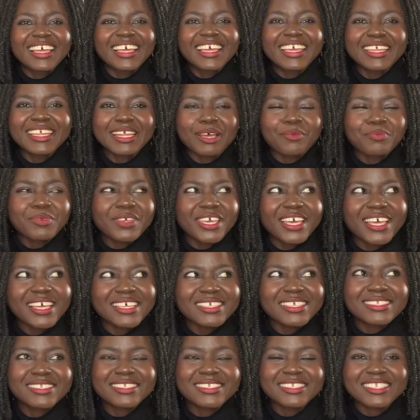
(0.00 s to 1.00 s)
It
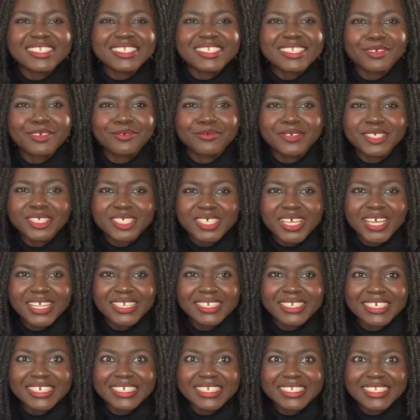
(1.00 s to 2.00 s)
appears Richard
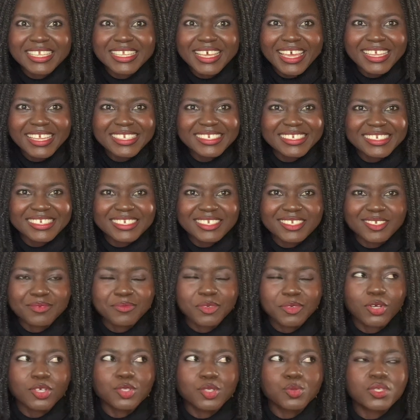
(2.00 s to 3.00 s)
is dead
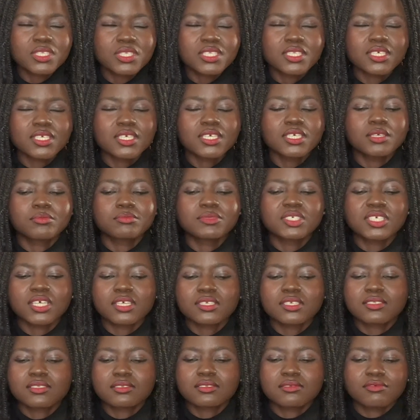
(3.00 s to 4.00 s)
because we see him
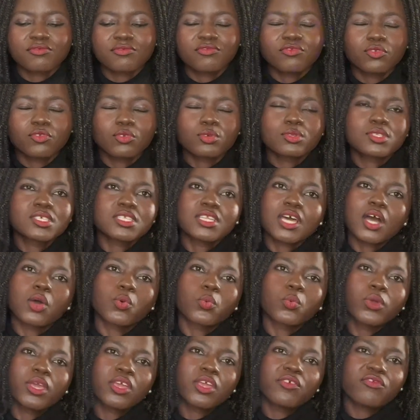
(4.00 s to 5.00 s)
just floating
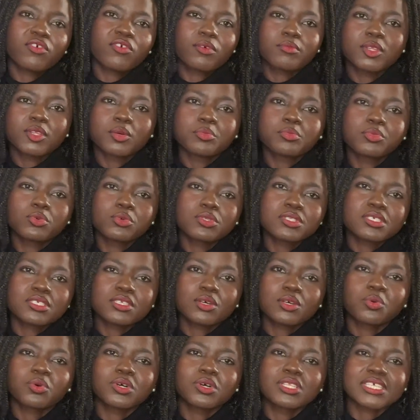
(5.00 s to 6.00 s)
away from the boat in
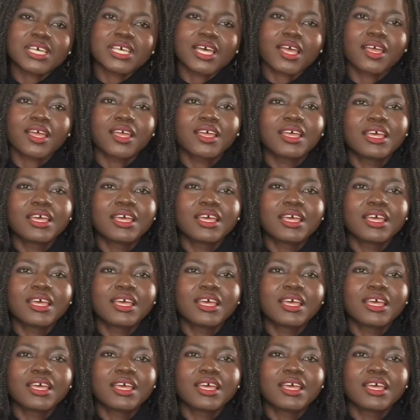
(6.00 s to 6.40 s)
the water.